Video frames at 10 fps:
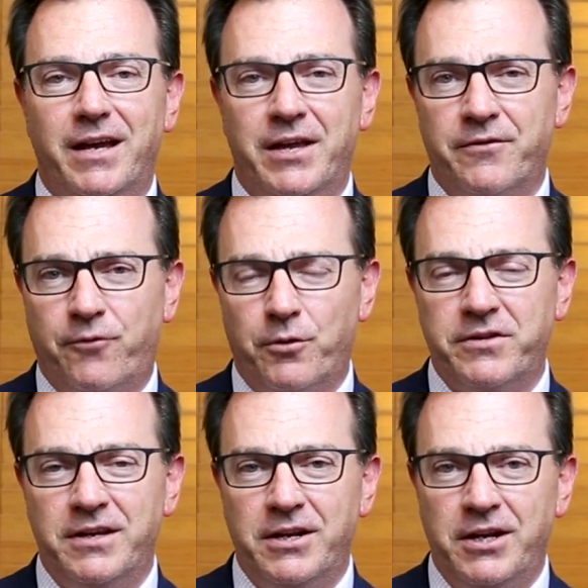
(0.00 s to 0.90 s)
And the
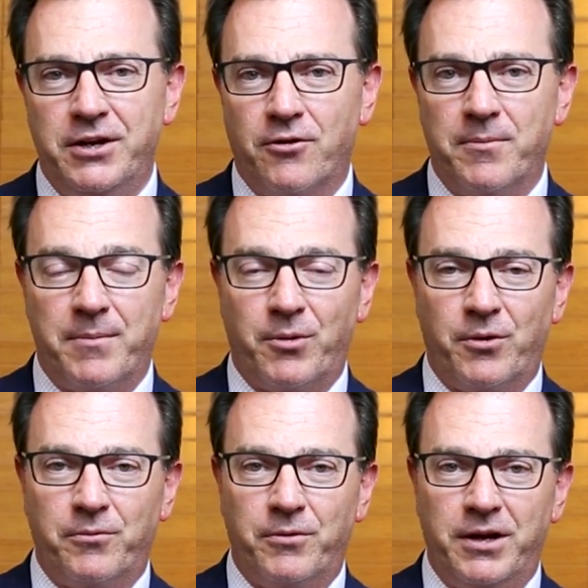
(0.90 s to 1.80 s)
fourth thing you need to
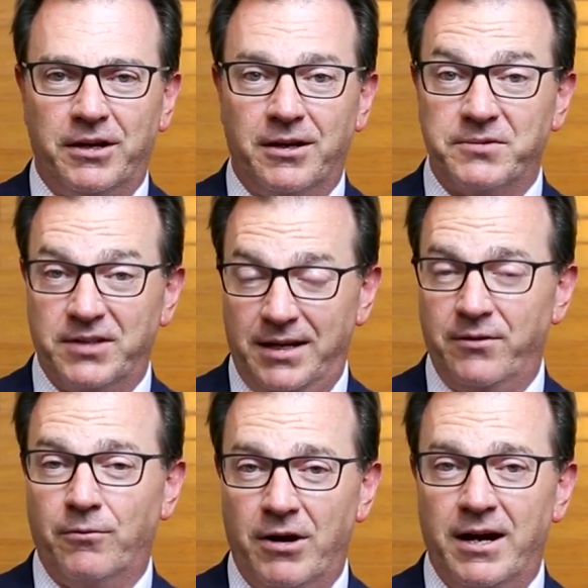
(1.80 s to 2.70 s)
remember when it comes to
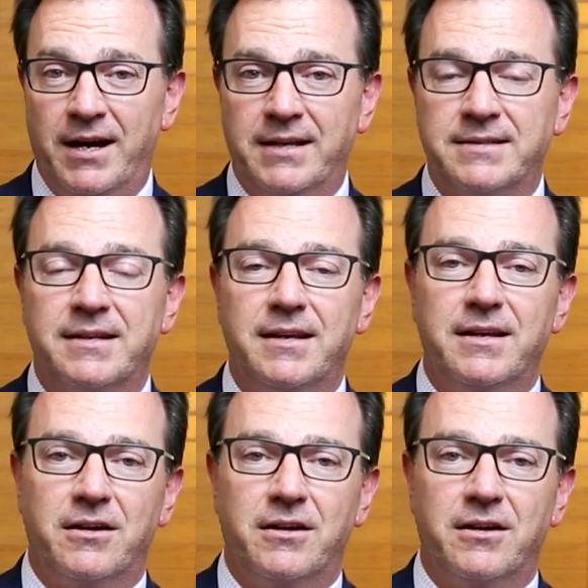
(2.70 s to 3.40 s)
giving rides